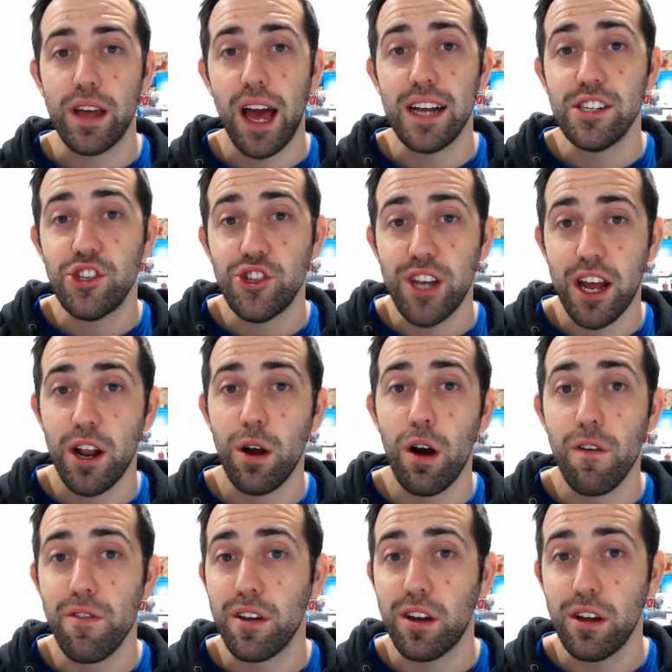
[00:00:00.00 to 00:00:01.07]
at Shadow
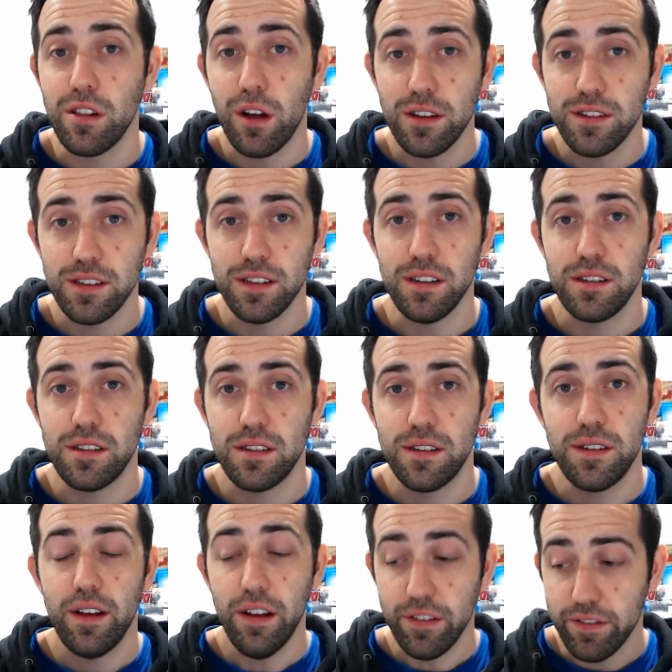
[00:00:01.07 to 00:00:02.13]
of the Colossus.
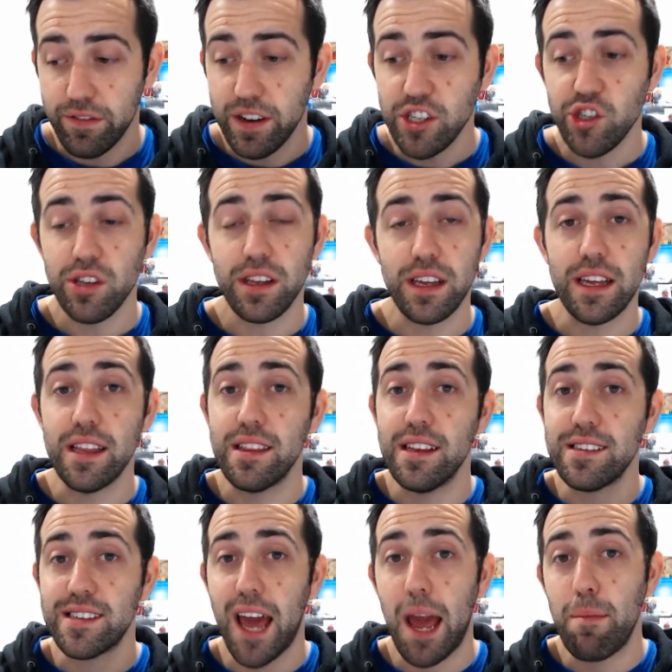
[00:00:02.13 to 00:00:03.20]
Visually,
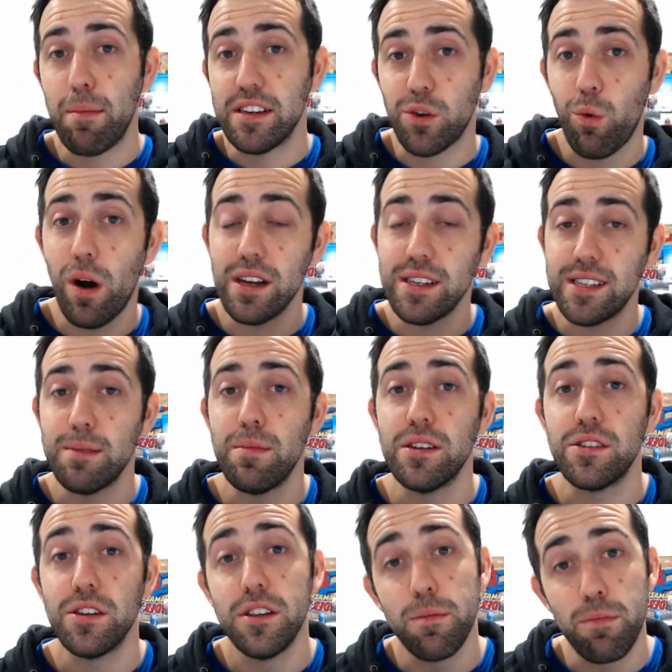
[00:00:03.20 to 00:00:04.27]
this game is quite
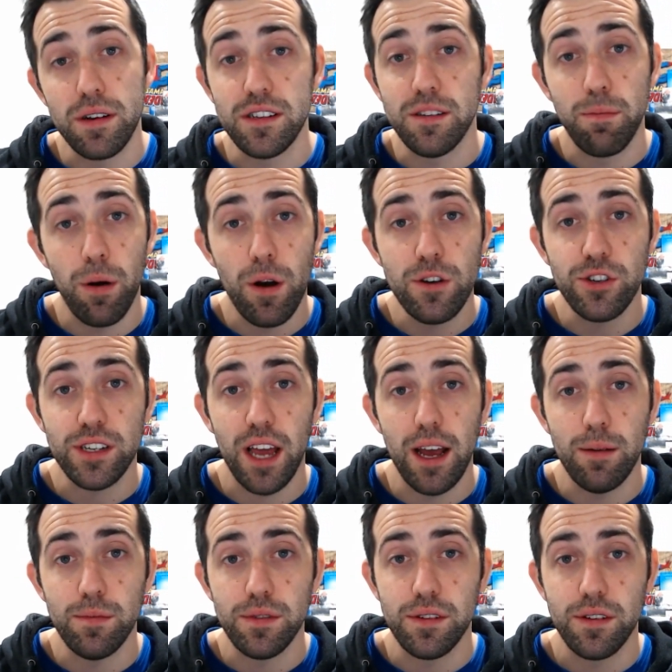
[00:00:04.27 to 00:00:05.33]
similar to the Prince of Persia
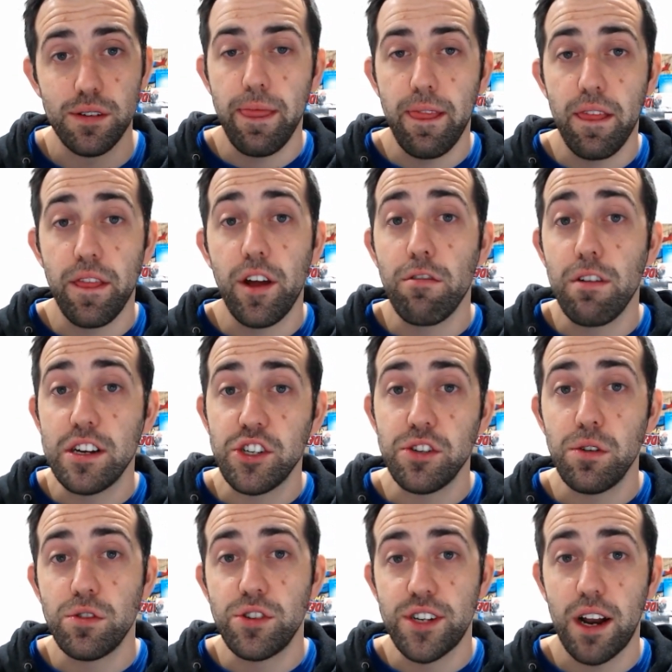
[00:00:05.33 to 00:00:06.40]
games. The
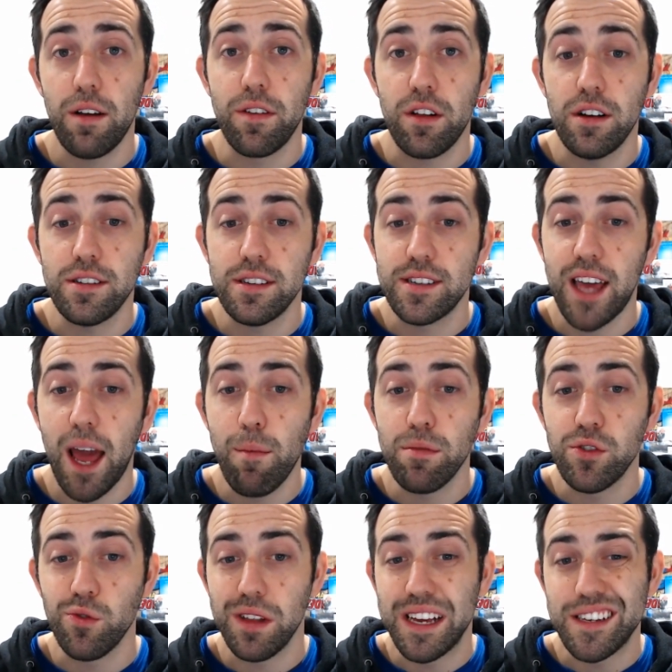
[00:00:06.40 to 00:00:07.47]
original Shadow of the Colossus game
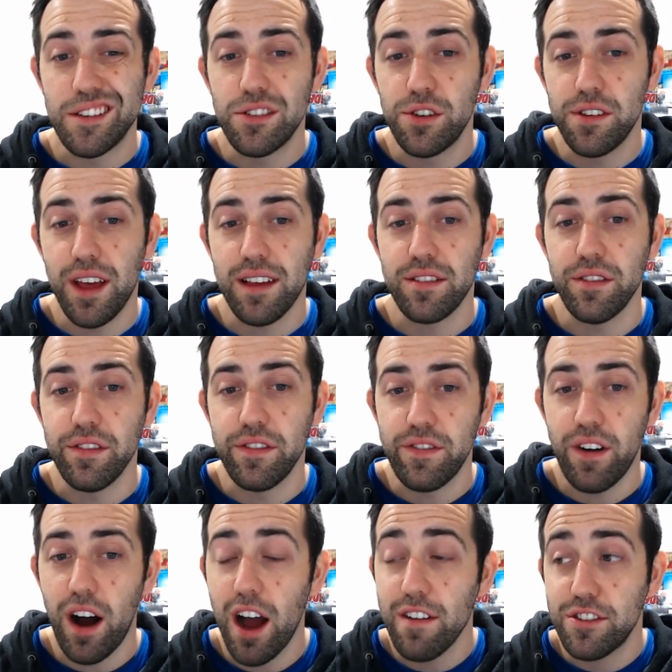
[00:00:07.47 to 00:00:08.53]
was released in
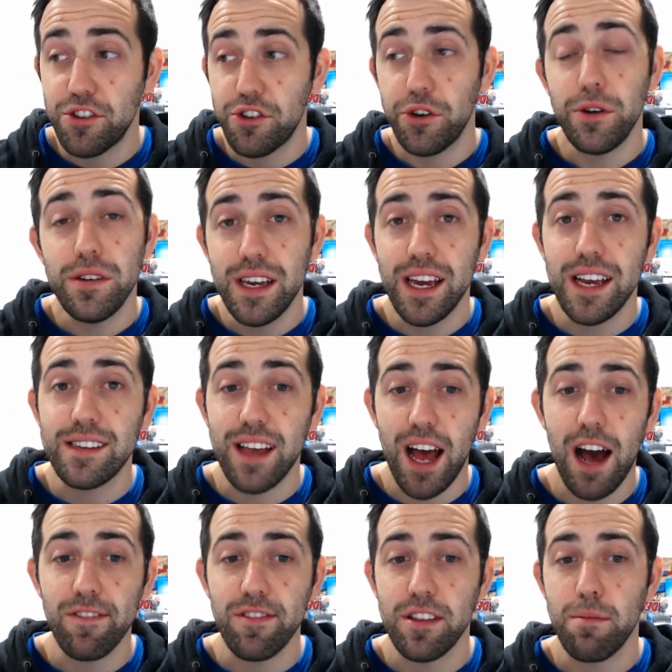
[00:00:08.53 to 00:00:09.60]
2005, 2 years
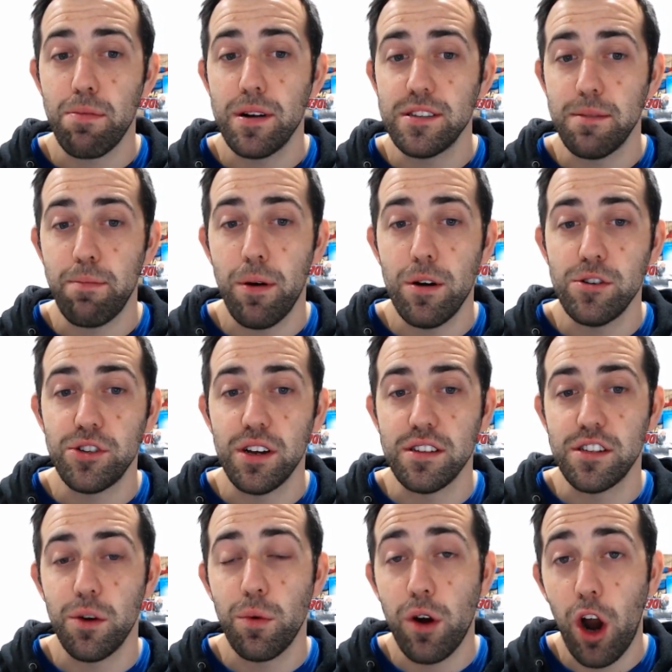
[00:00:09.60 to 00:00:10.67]
after the Prince of
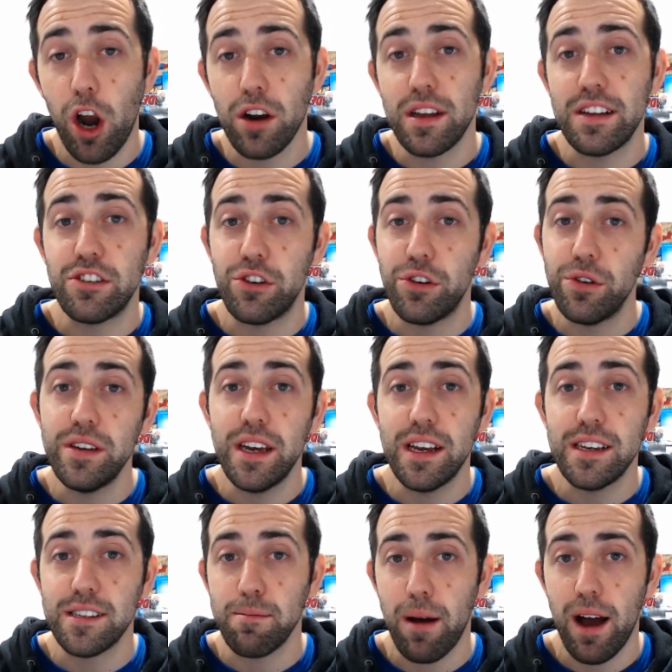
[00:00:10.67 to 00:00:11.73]
Persia, so we're only 2
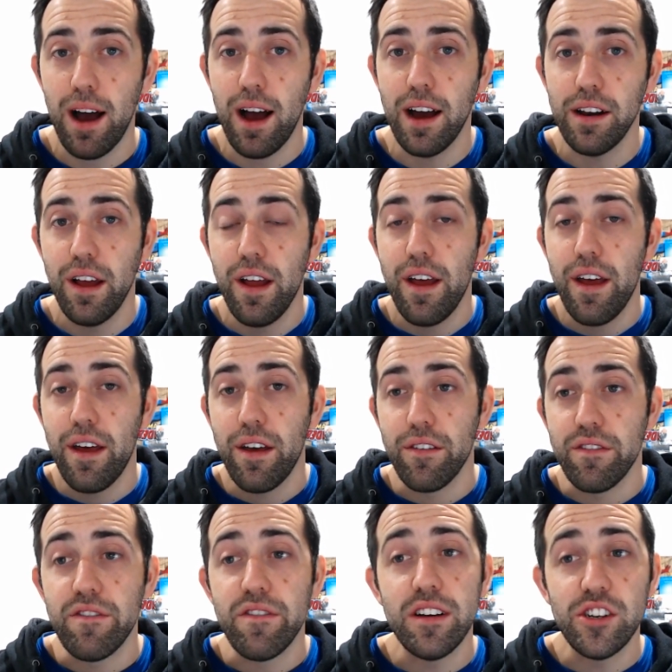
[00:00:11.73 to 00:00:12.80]
years apart.
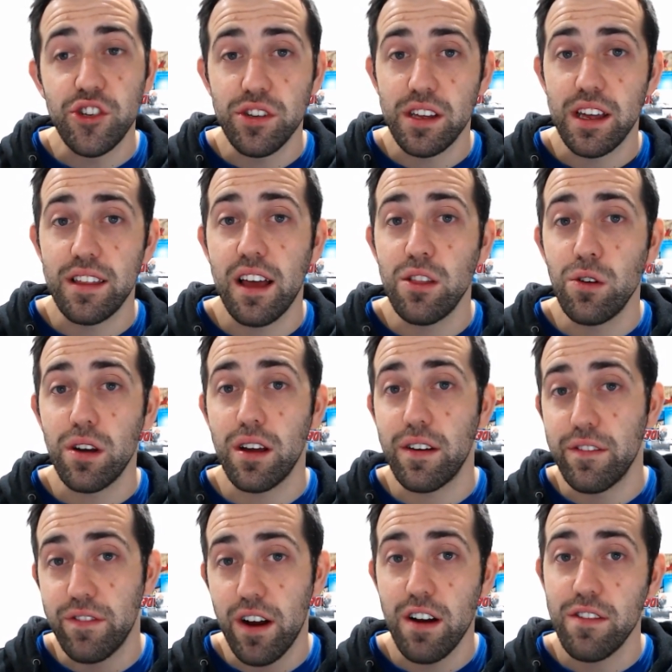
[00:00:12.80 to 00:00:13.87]
Visually, they
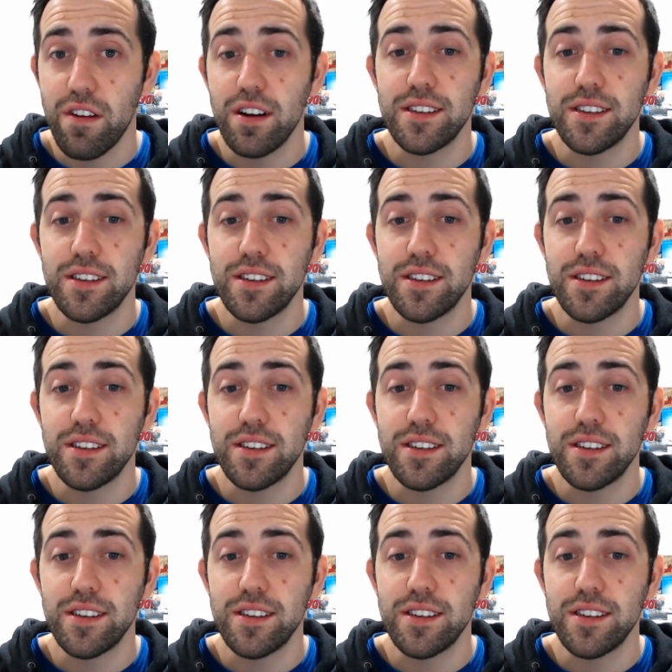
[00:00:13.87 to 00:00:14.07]
look very, very